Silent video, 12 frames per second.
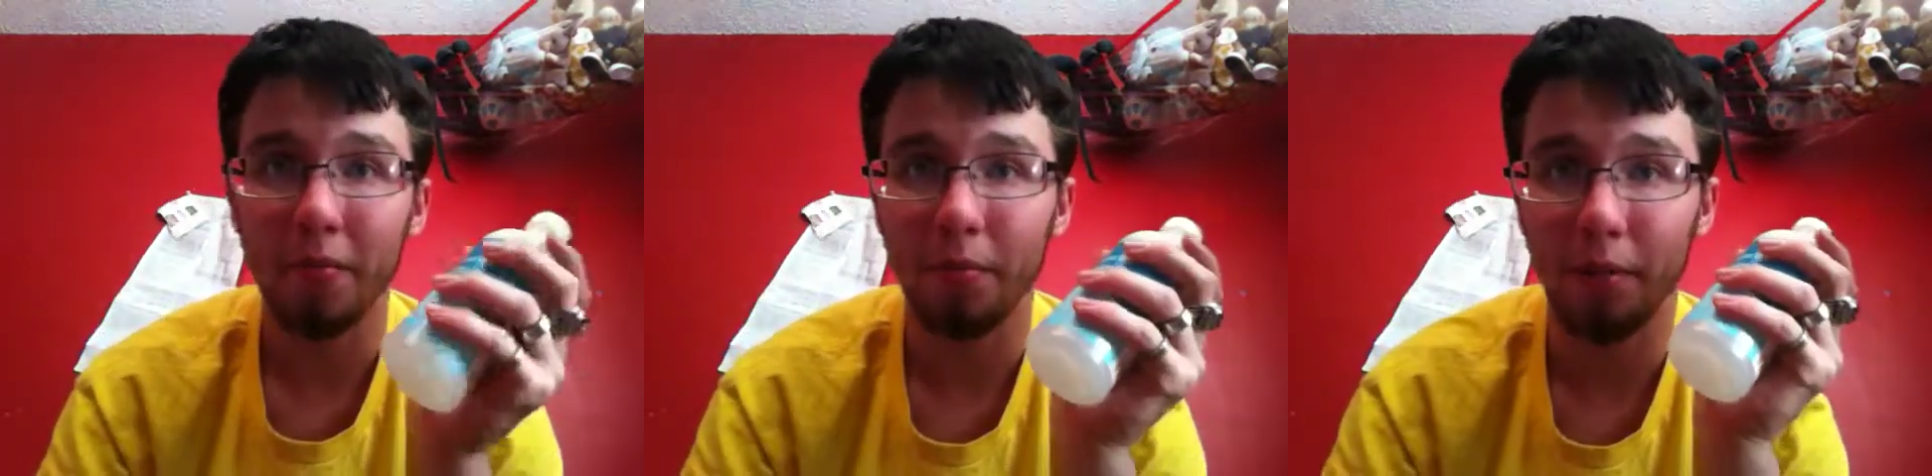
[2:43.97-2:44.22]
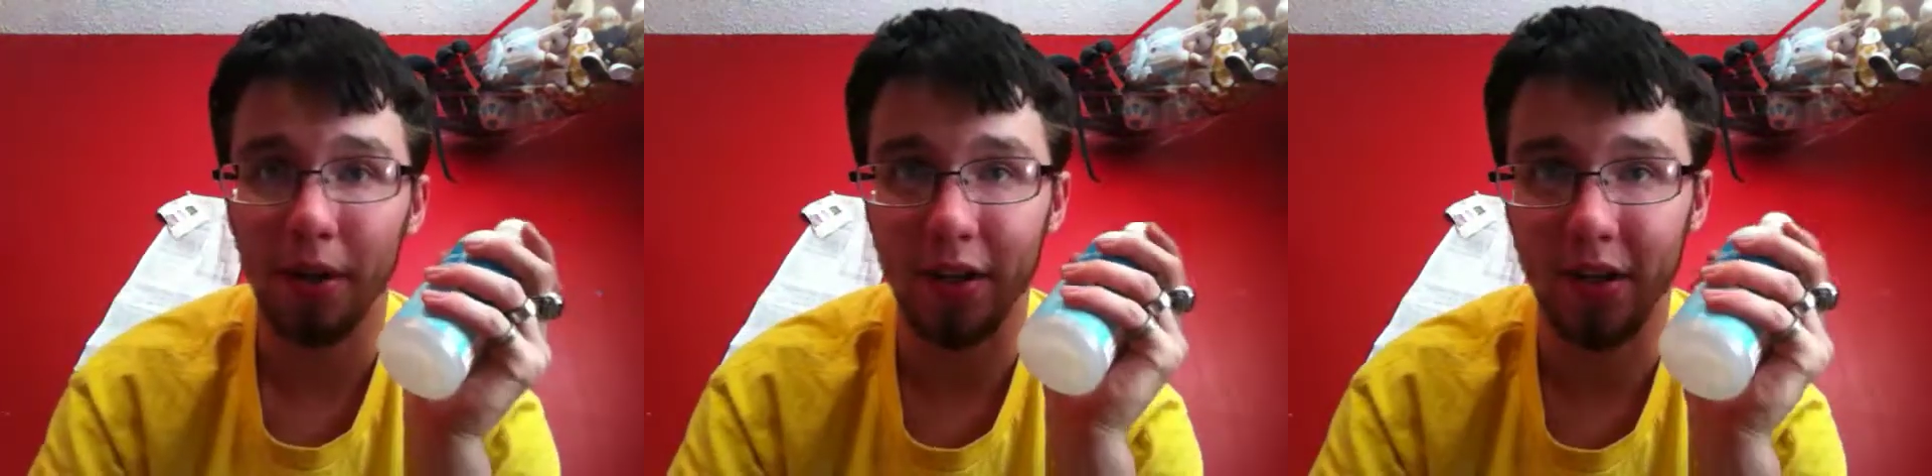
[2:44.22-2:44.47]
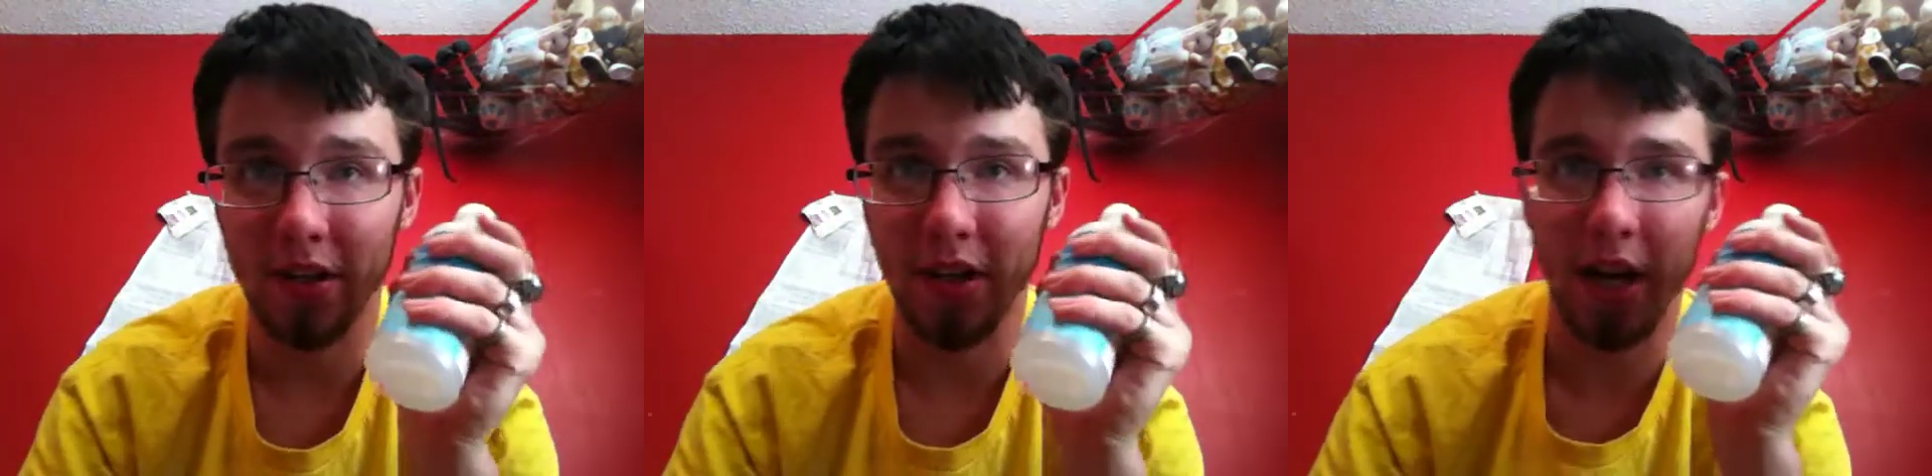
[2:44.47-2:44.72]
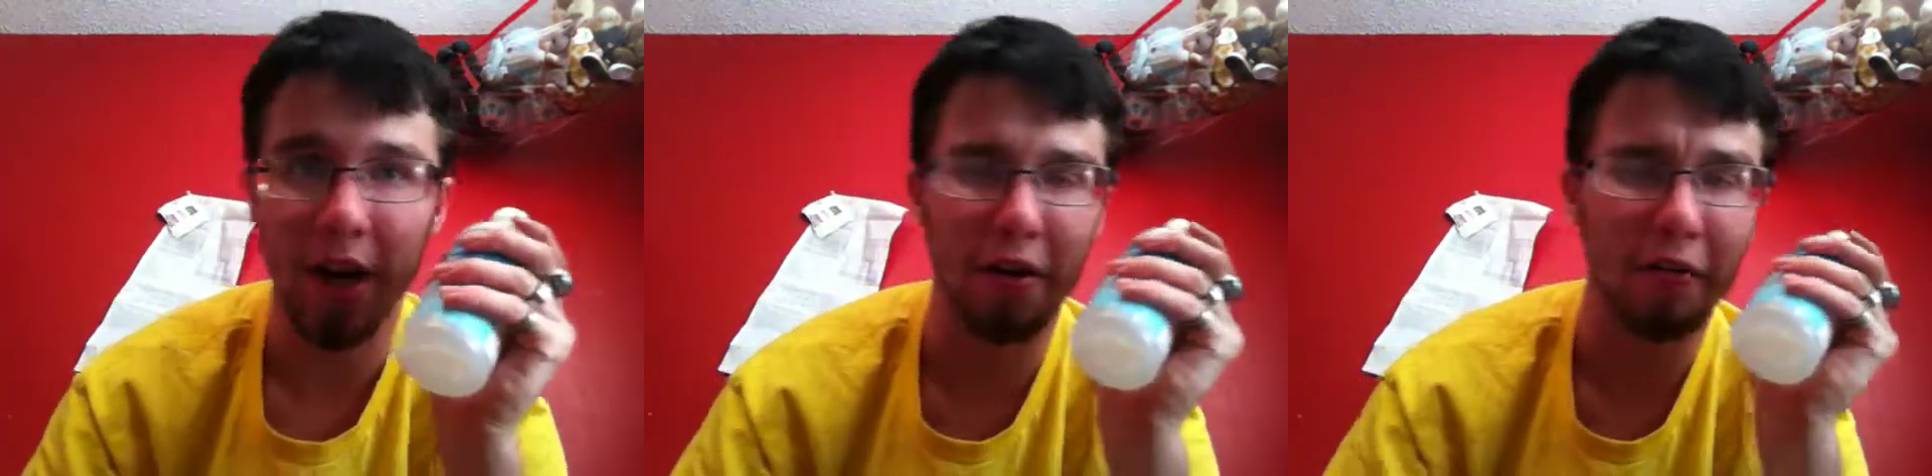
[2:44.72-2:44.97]
but it doesn't
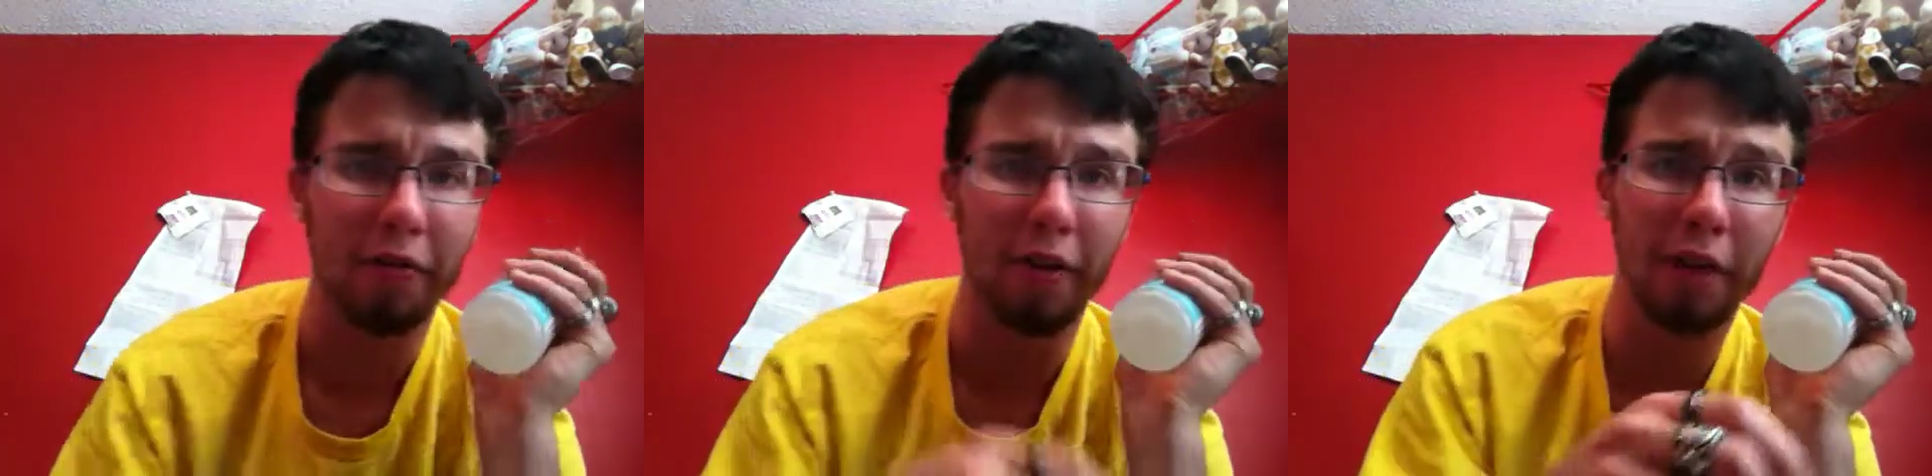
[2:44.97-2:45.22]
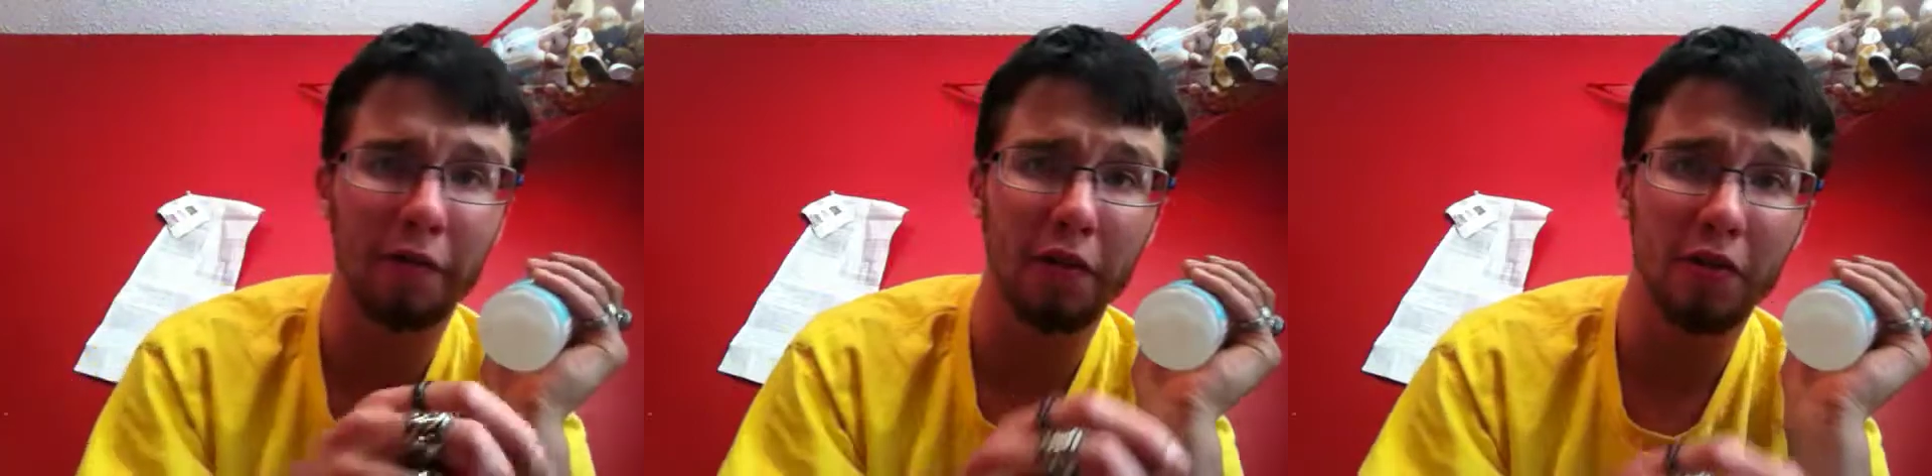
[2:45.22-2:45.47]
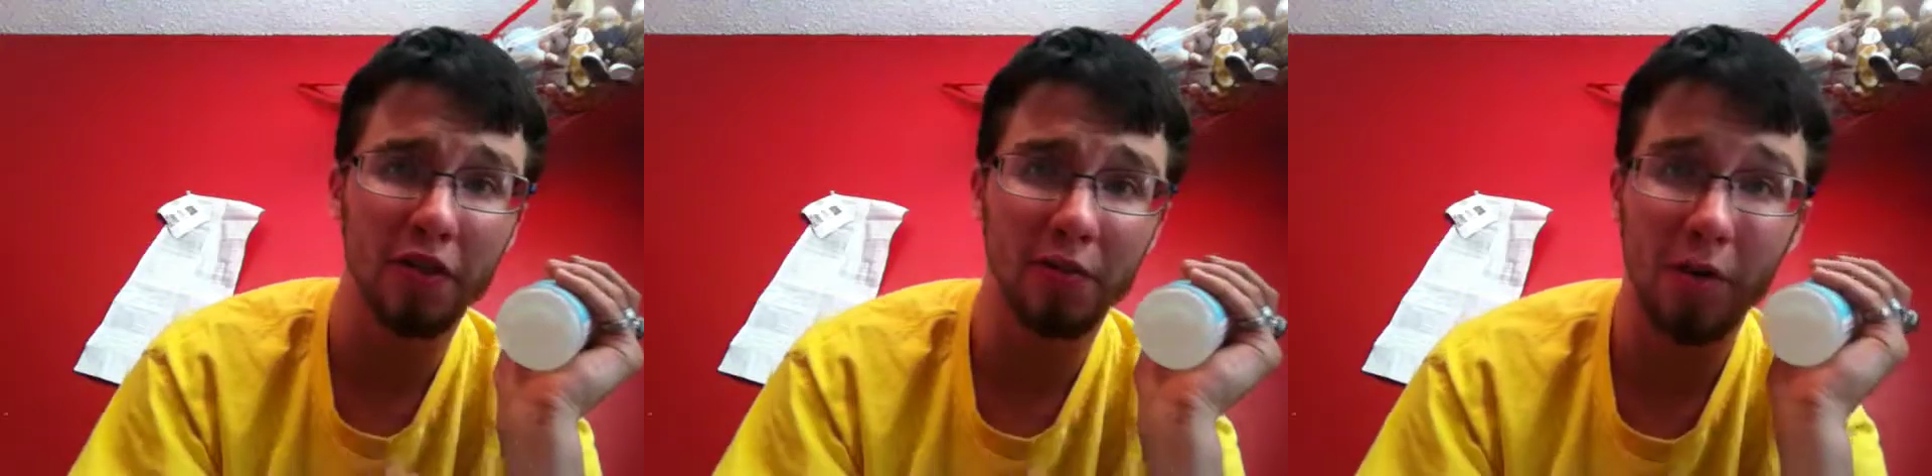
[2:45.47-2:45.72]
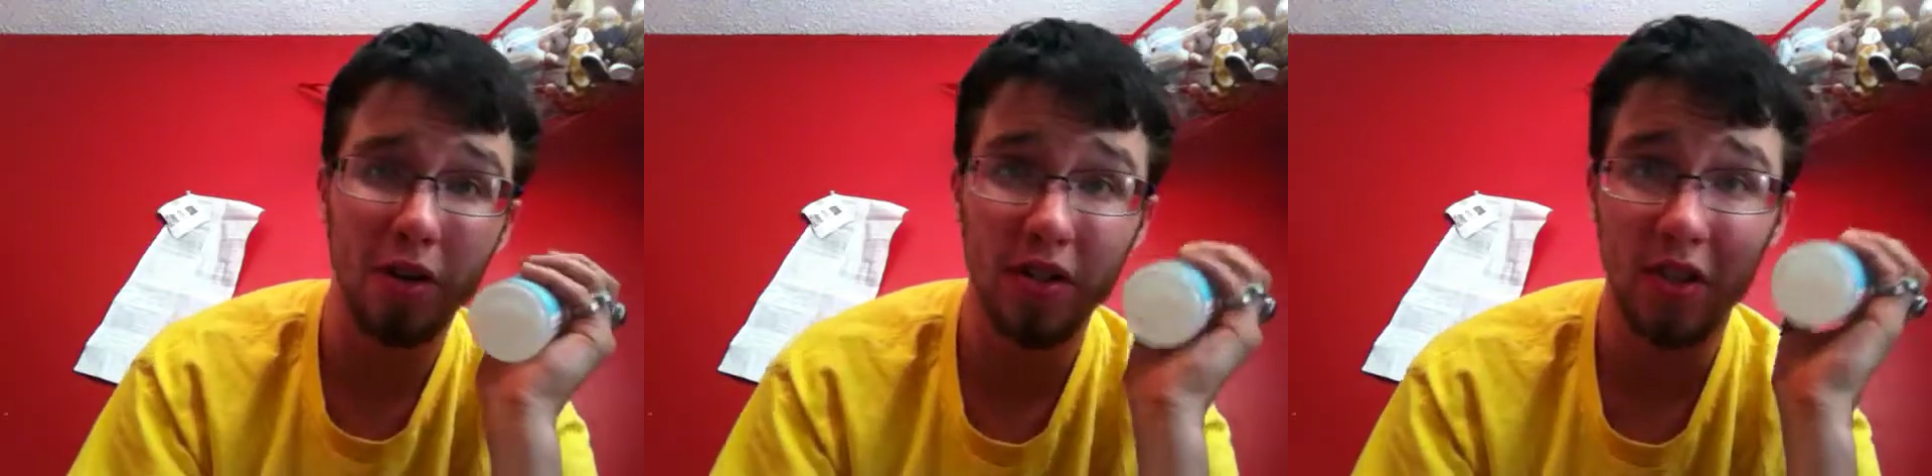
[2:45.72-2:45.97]
carry flavor as
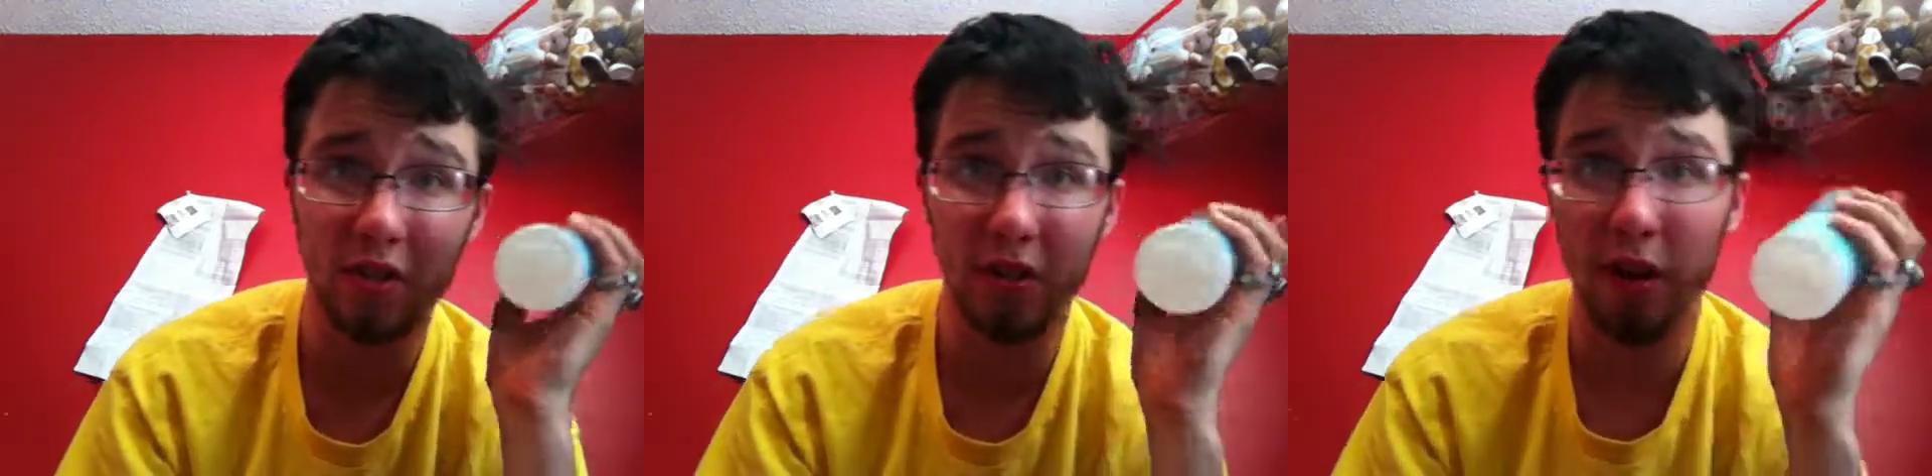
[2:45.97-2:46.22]
much as